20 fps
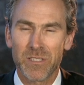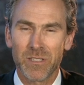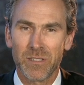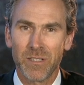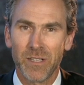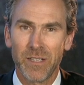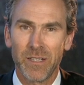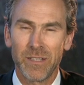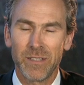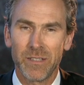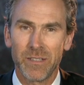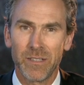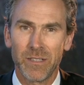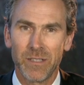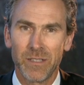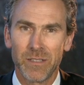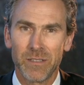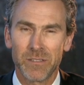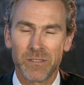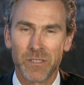and
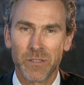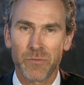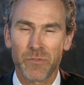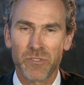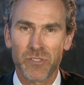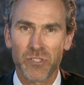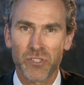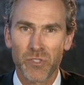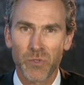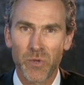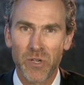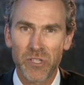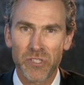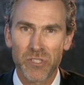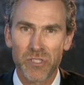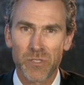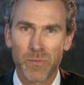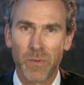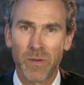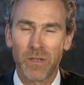different
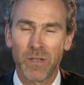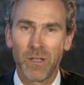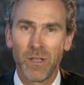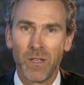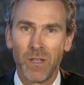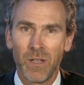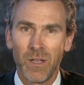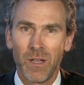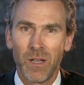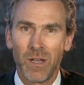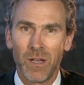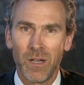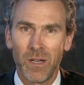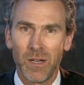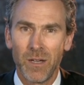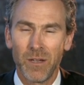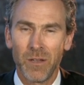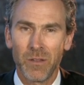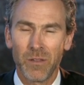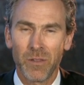situations, but
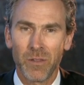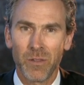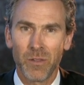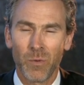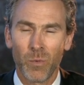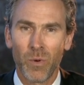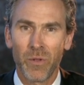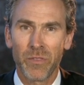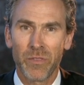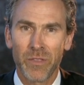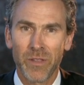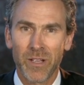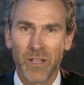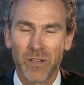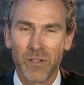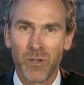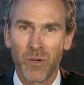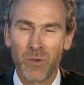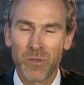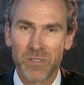the one thing
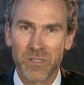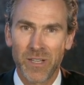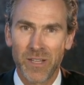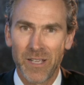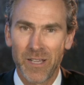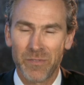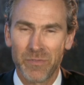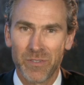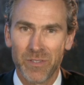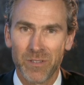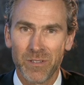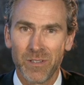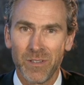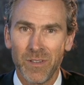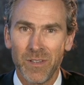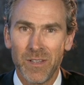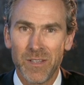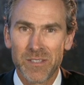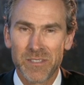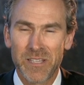I know is I have to
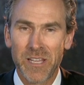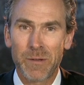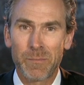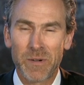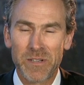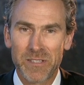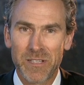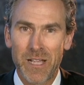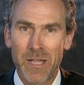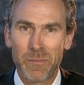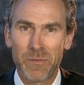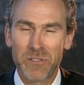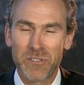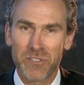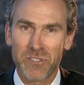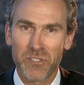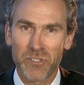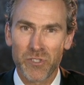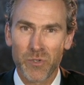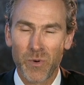take my time in
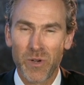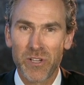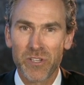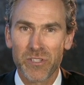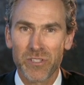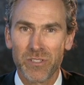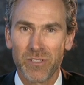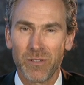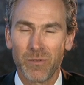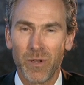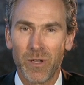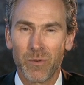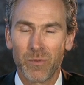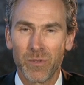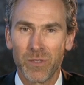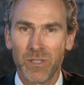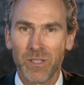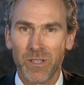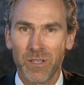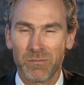this situation and
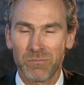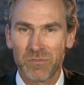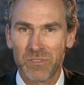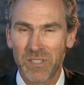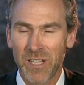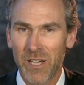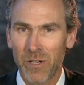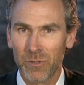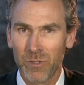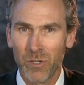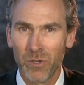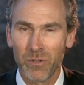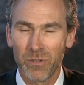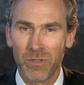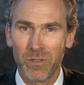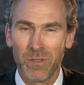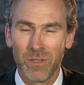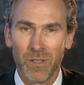really download